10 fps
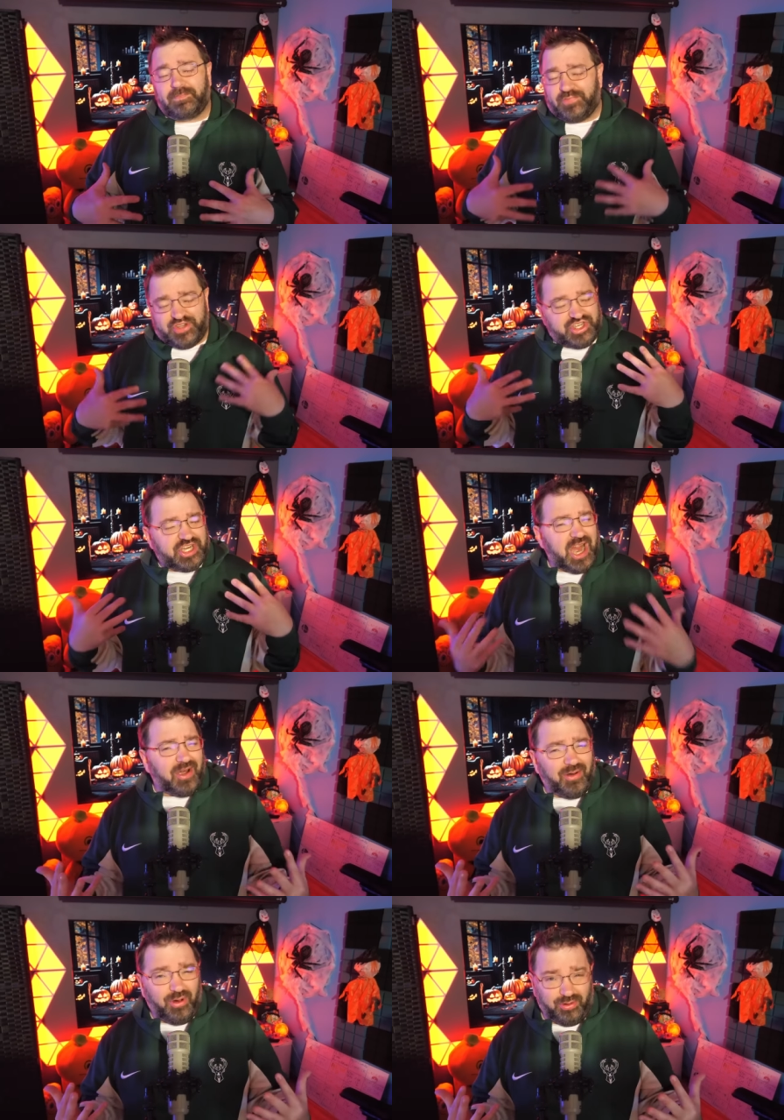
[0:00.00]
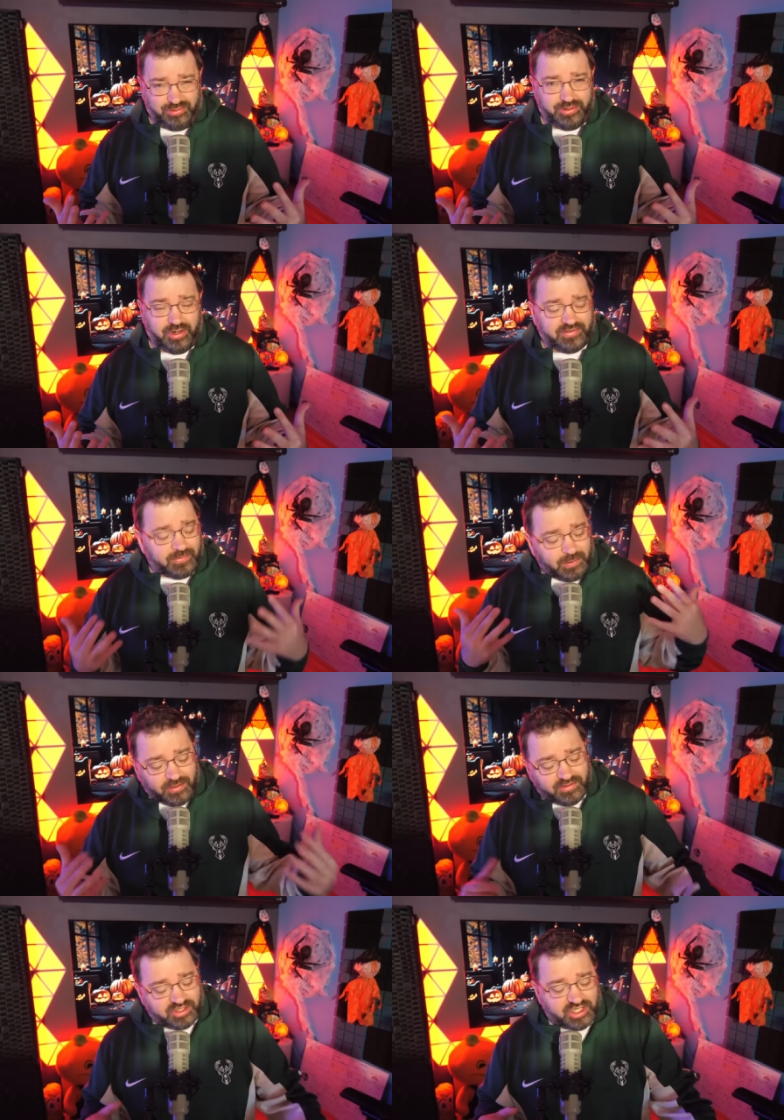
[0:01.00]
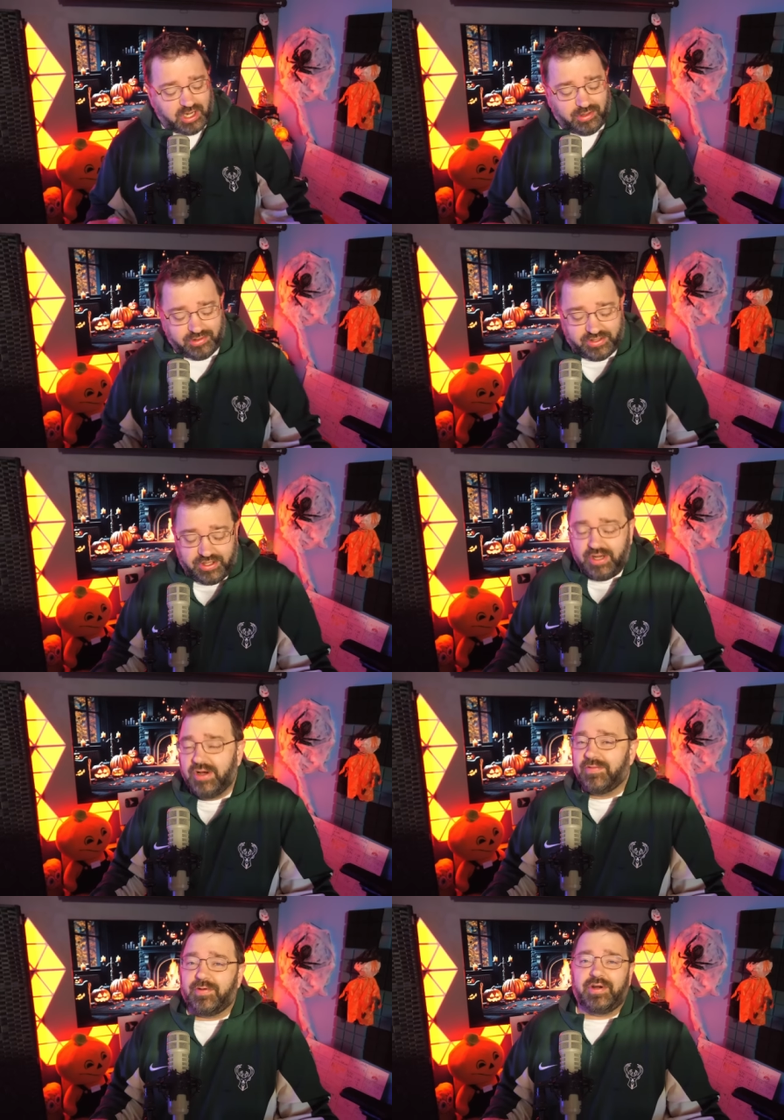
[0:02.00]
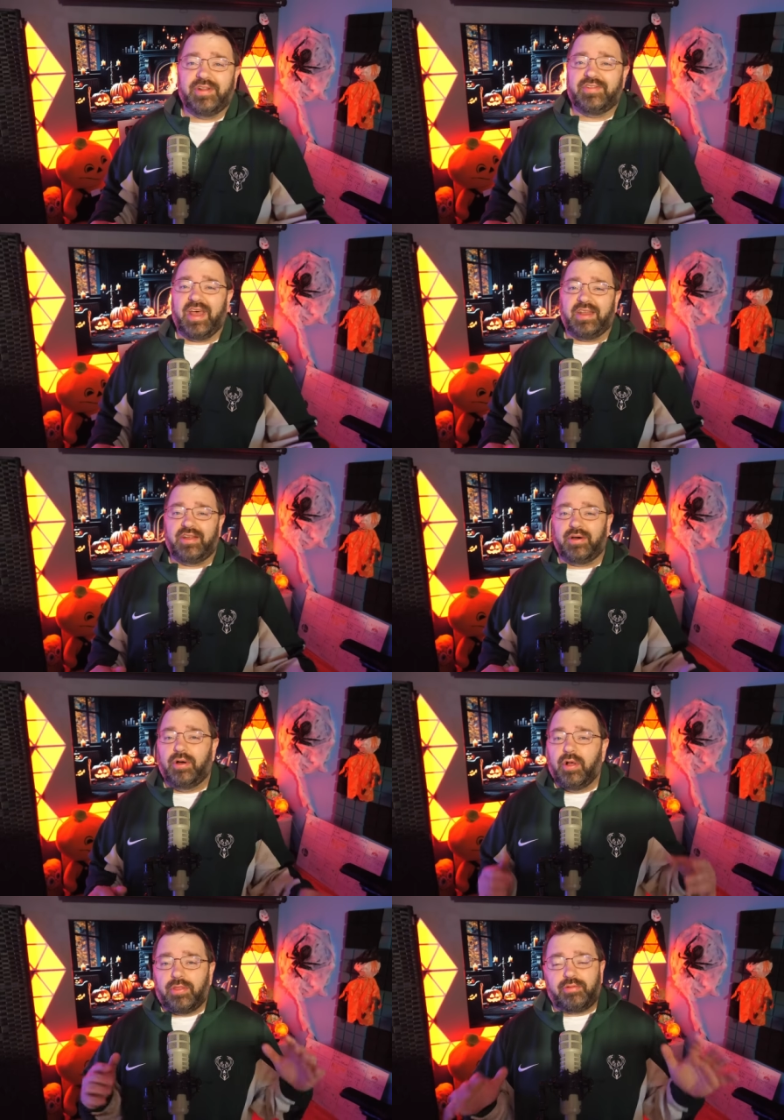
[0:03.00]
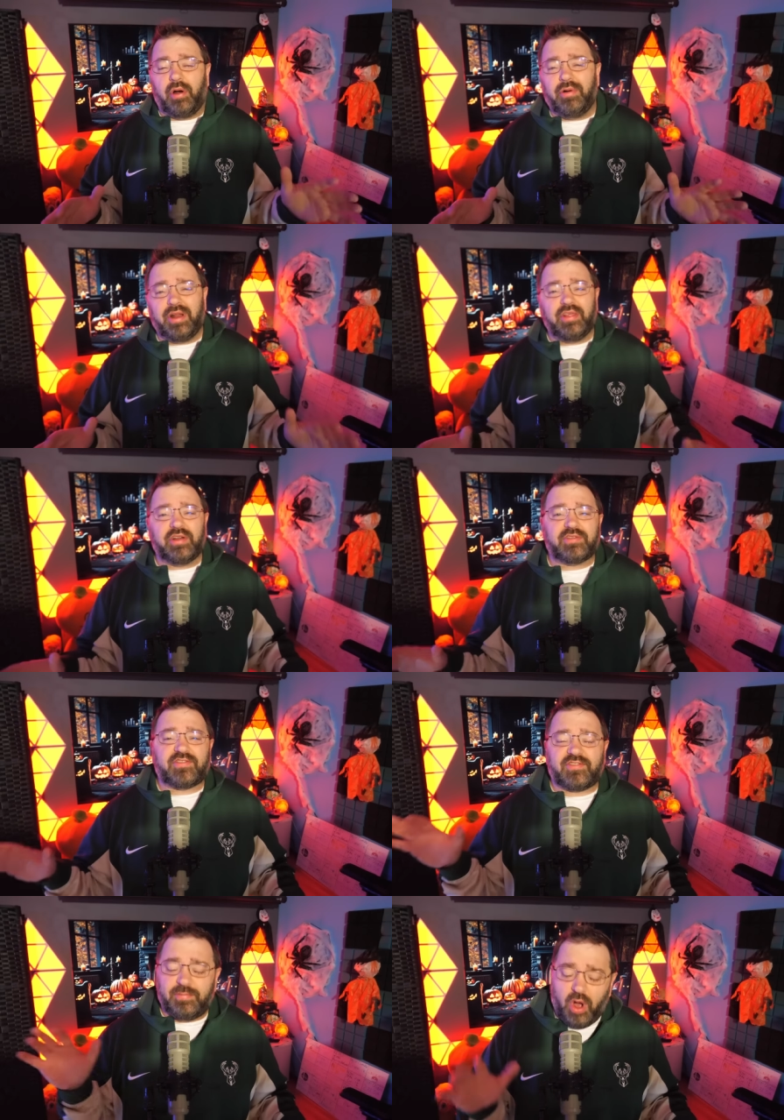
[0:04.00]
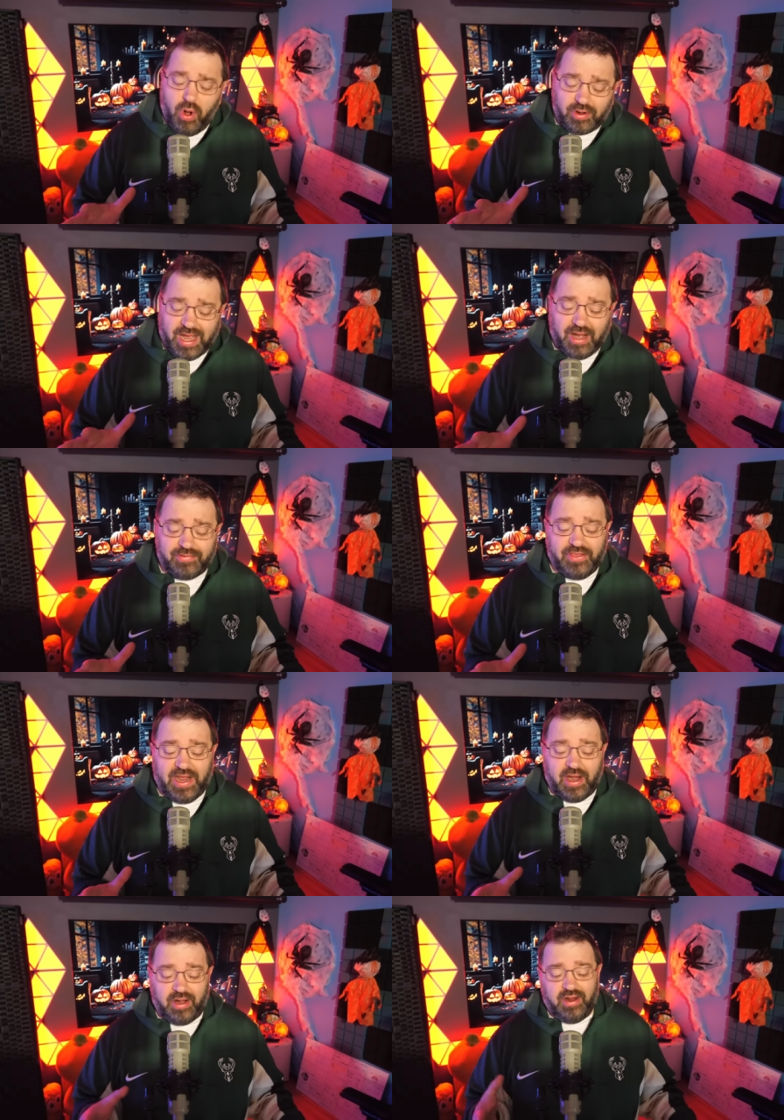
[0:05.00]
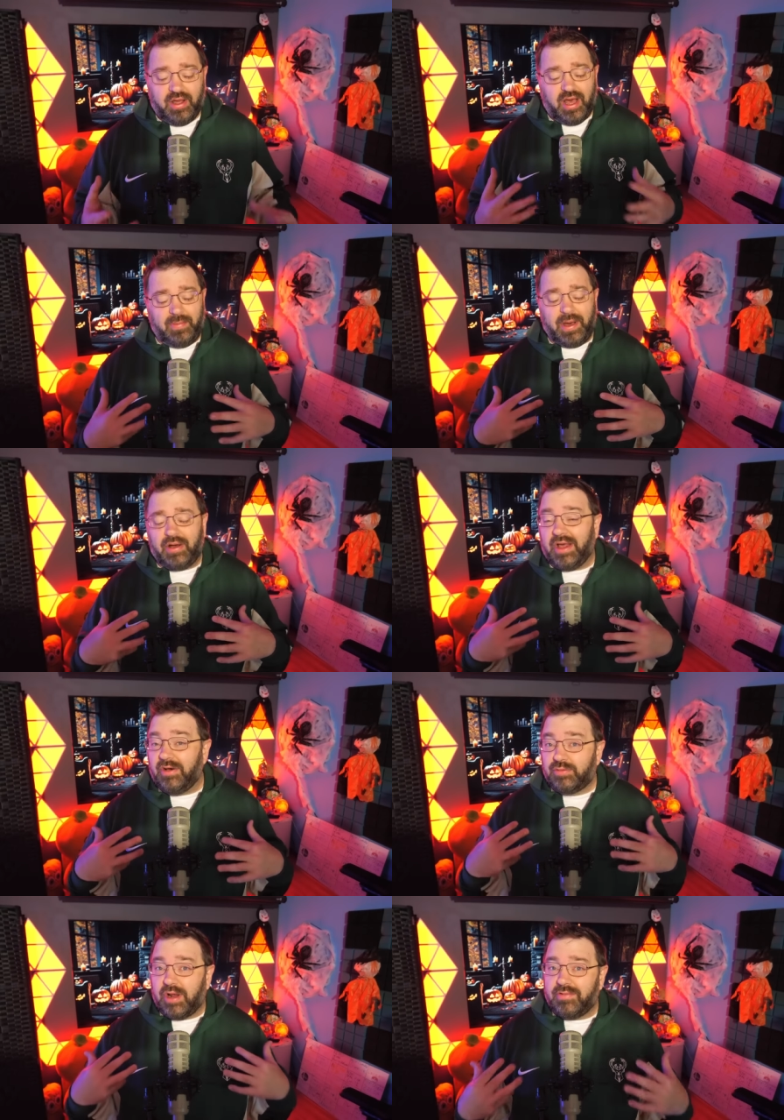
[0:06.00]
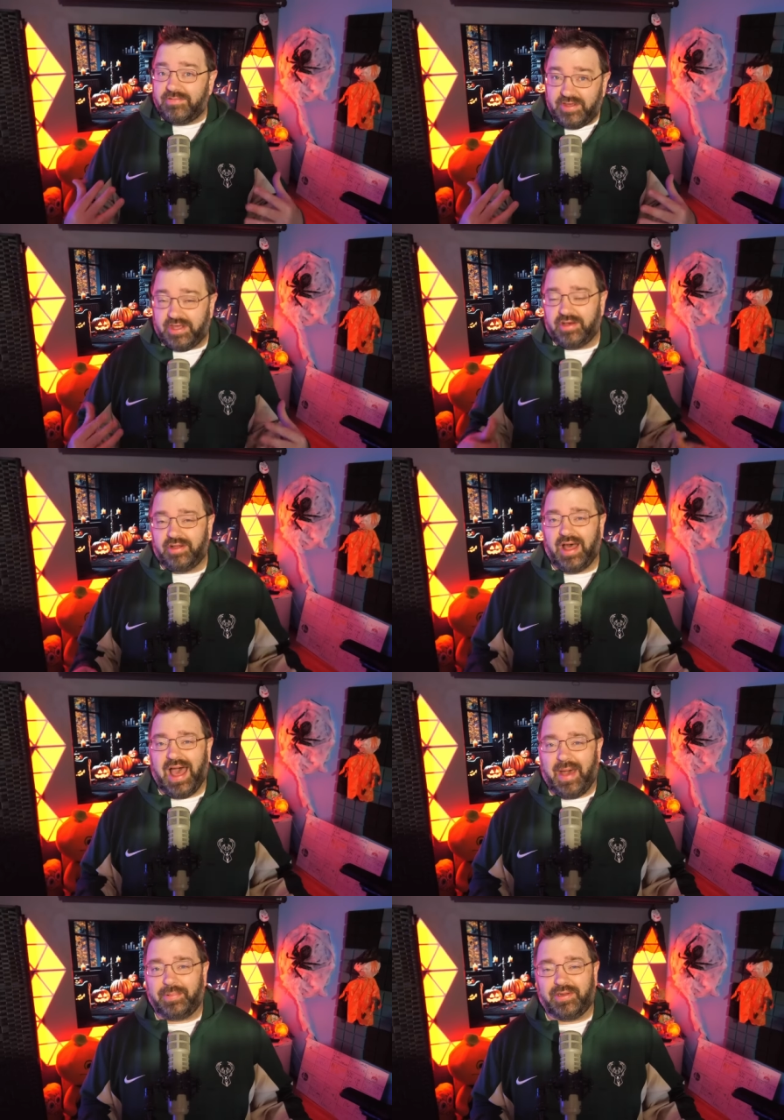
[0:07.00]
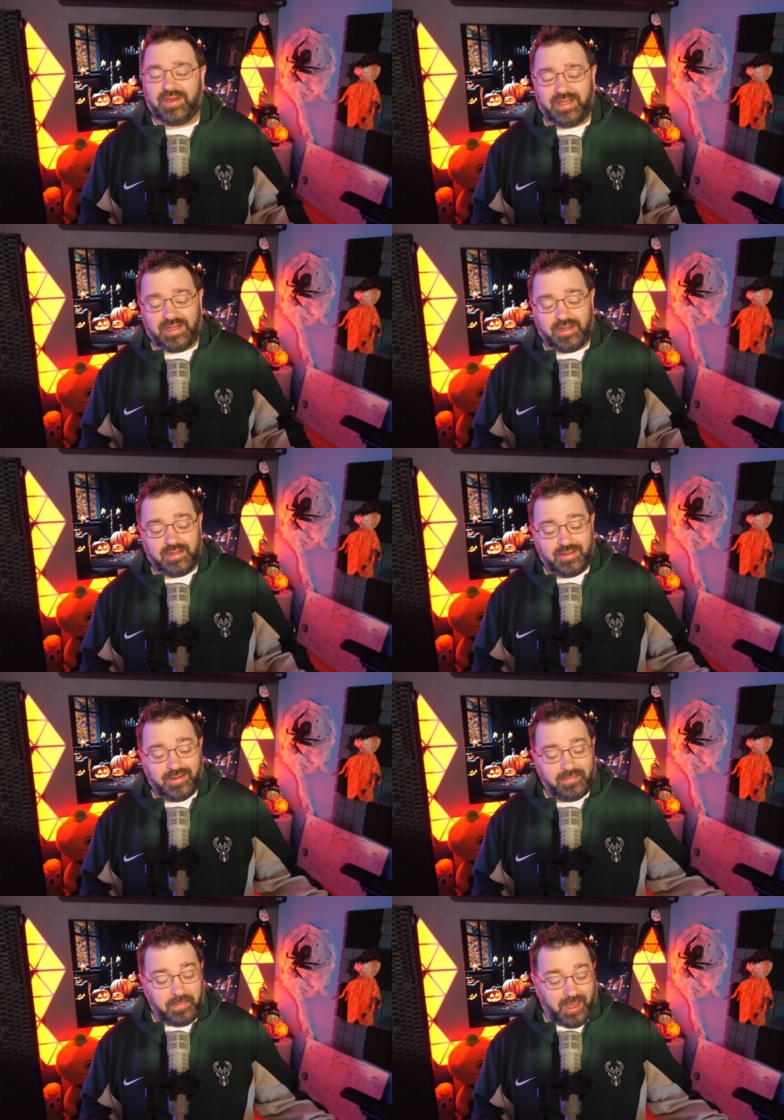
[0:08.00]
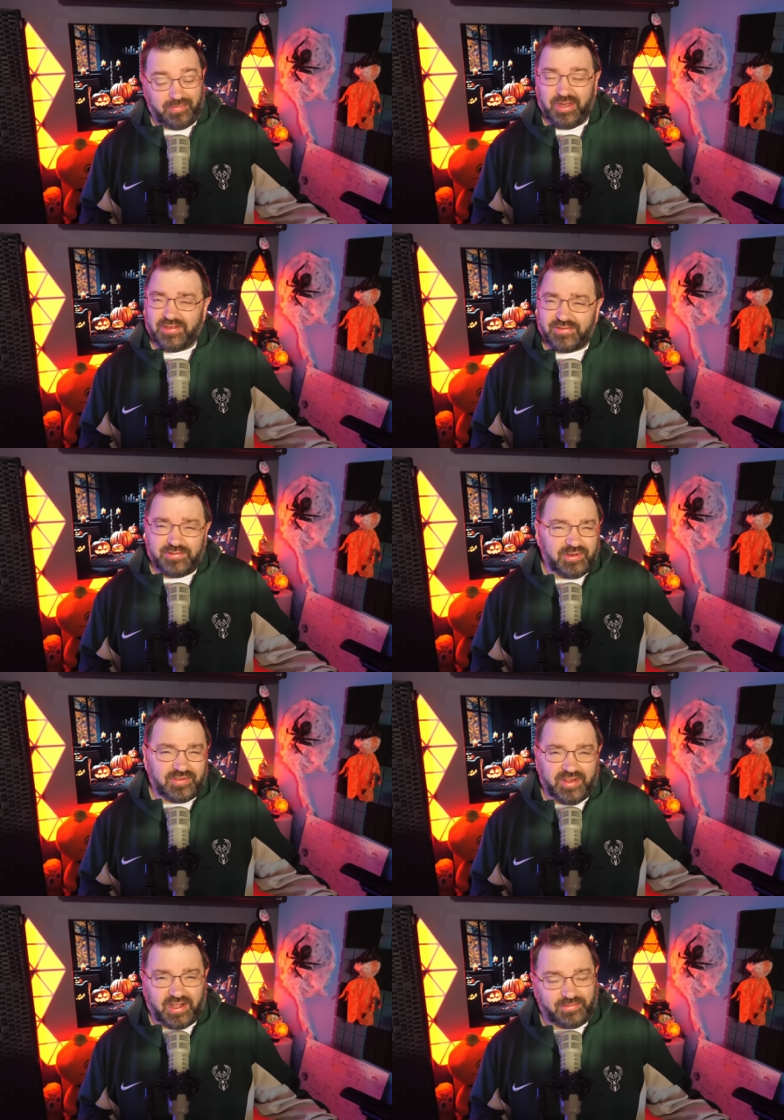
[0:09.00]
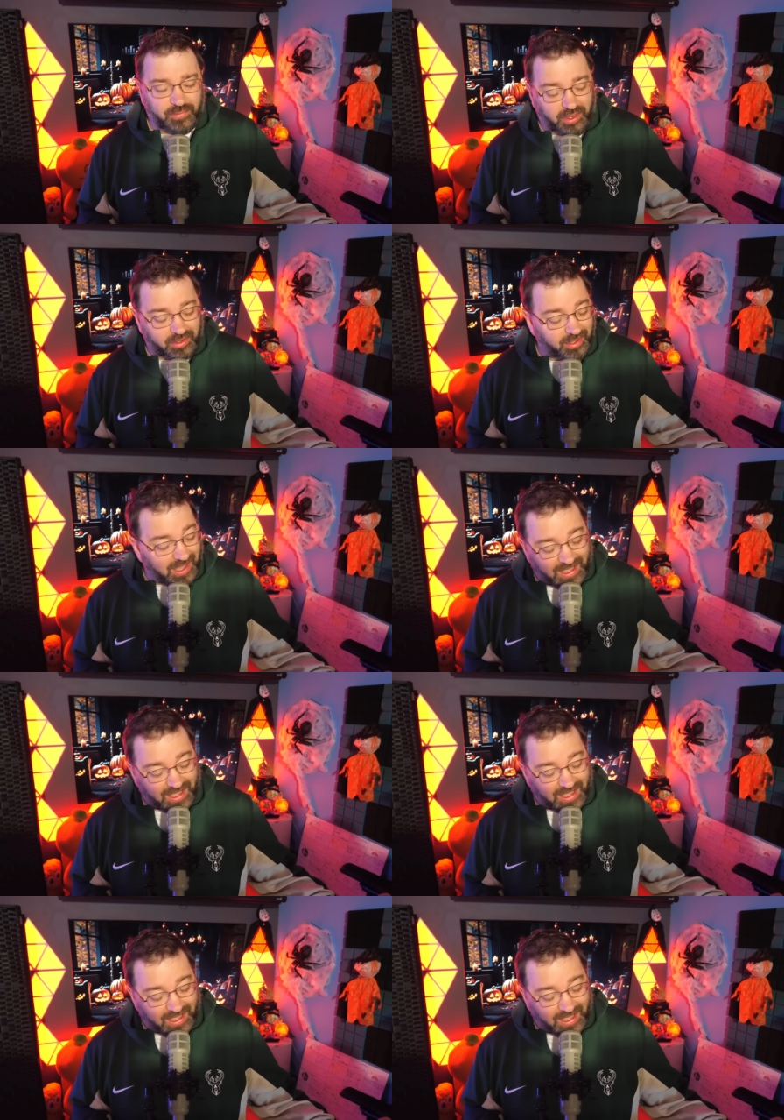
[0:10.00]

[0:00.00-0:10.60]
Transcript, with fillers: shareholder, a supposed shareholder for Nintendo, throwing a little smoke out there about a reveal happening maybe as soon as next week.